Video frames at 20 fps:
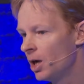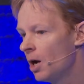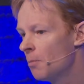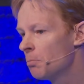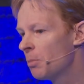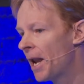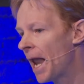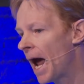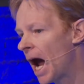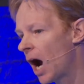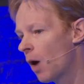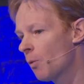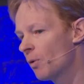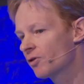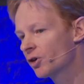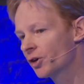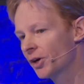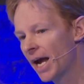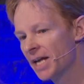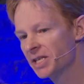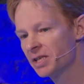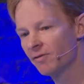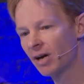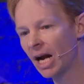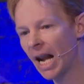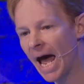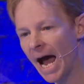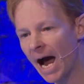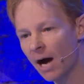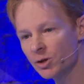But now with Creative
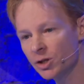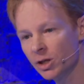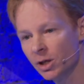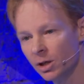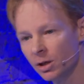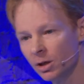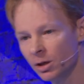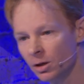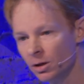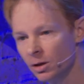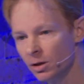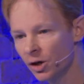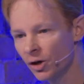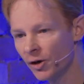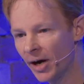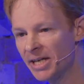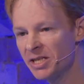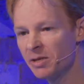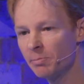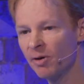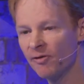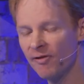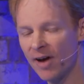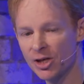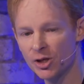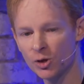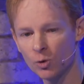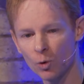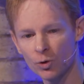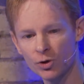Cloud, creative
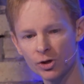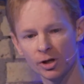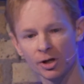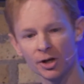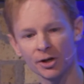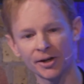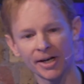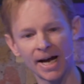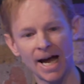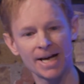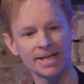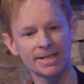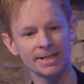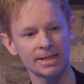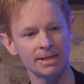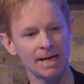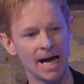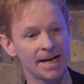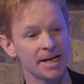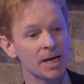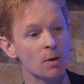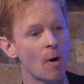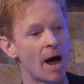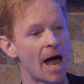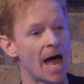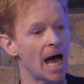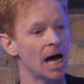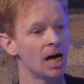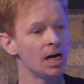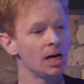professionals can create
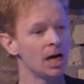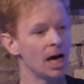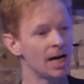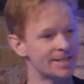anywhere at